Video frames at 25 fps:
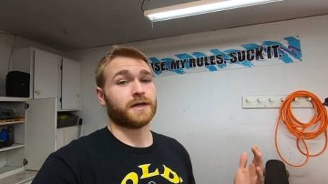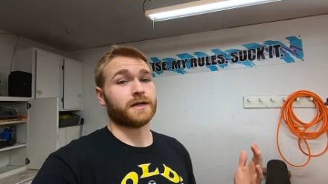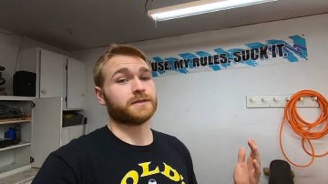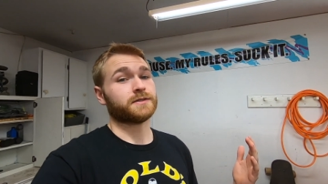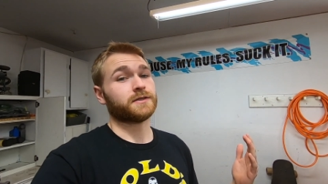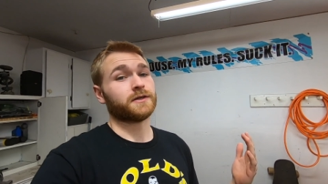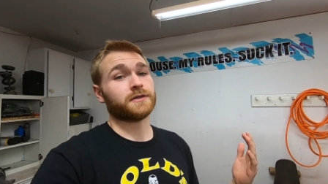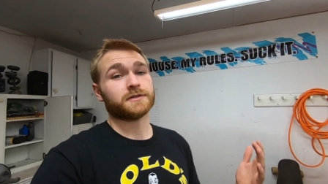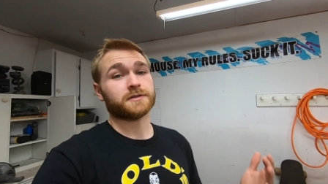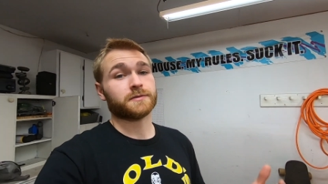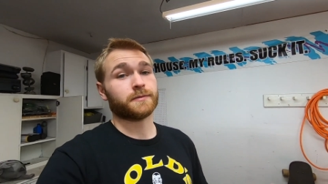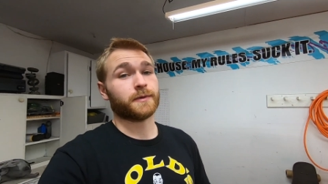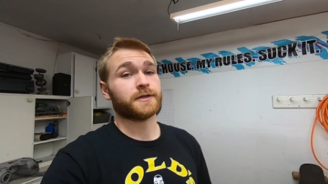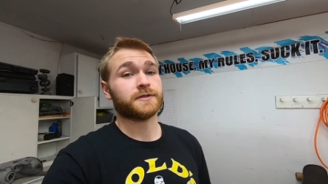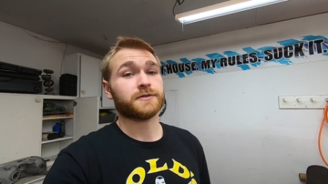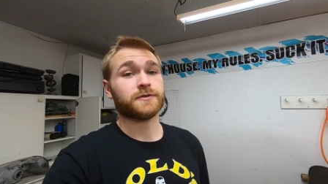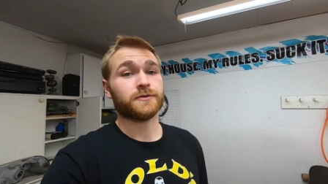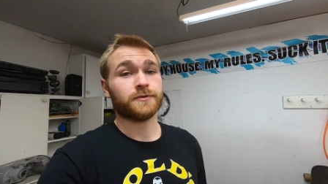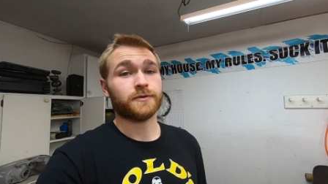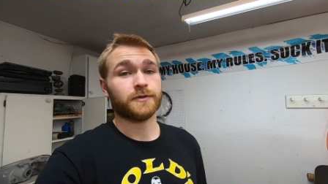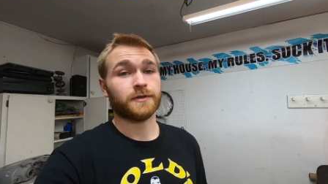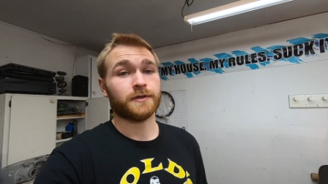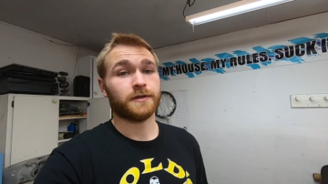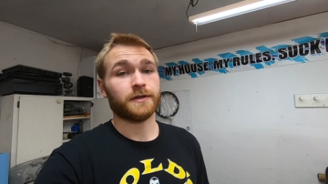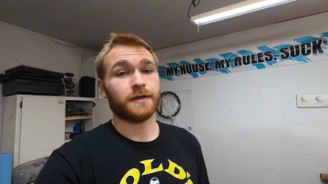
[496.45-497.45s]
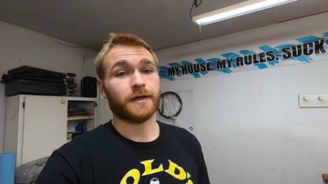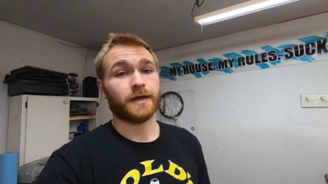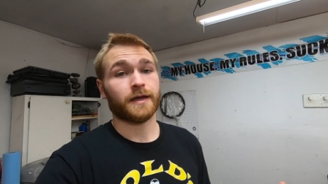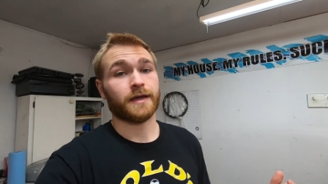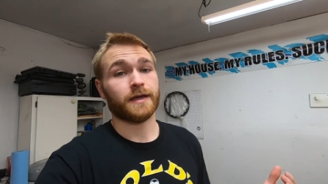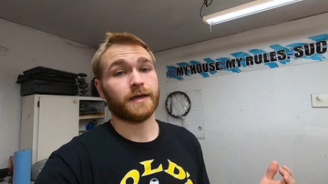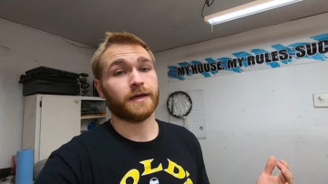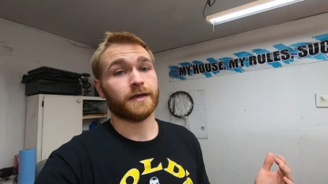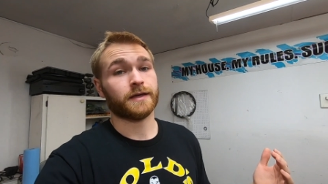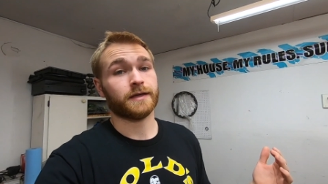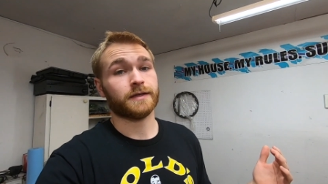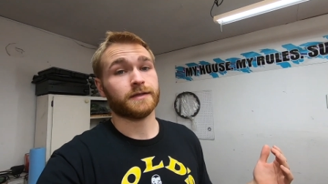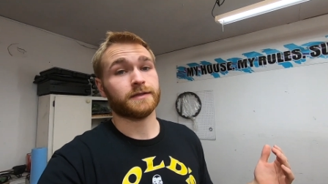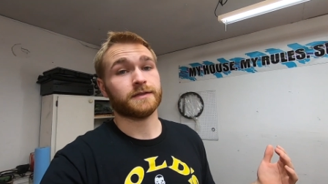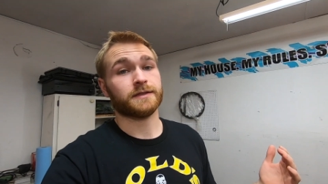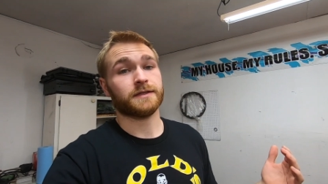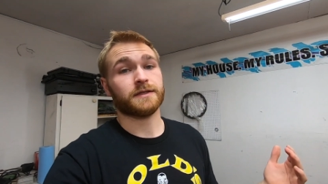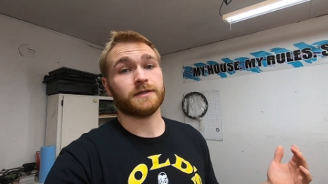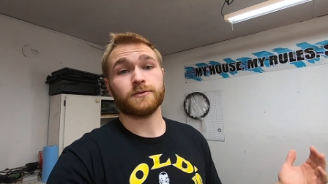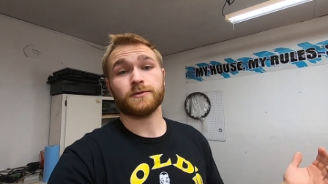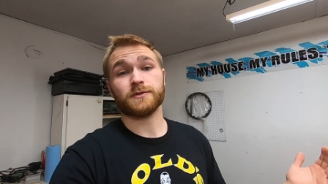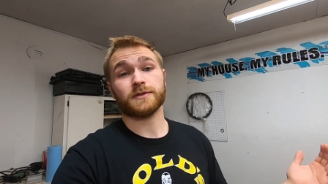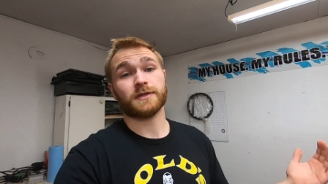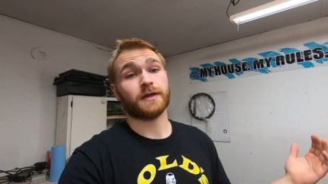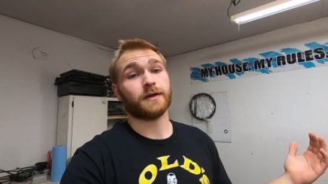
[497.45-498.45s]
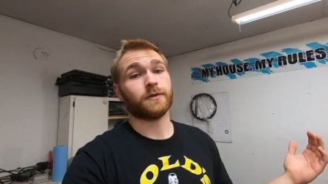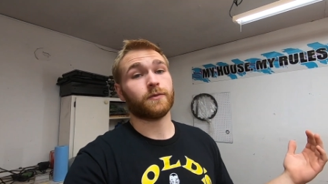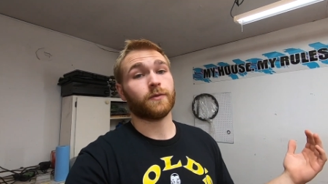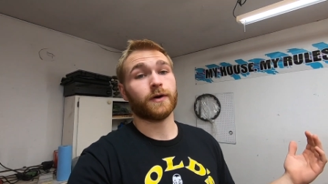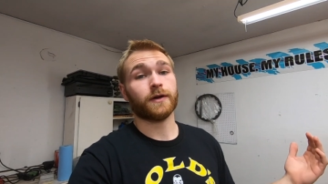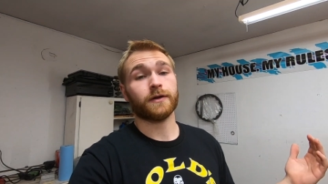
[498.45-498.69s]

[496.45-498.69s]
I talked to my tuner and he was like,